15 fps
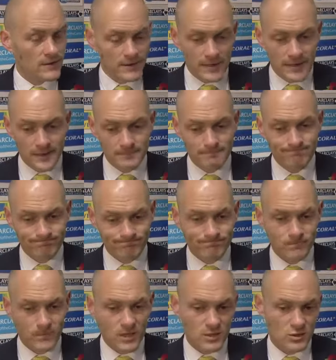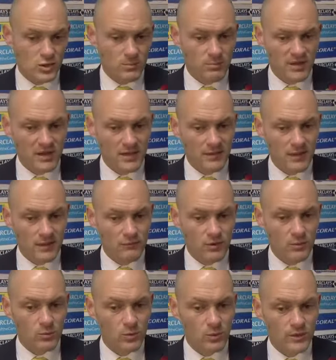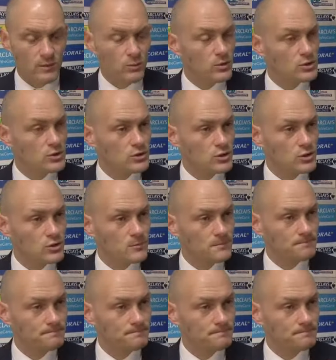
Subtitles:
and sort of breaking that run we were in, which is good.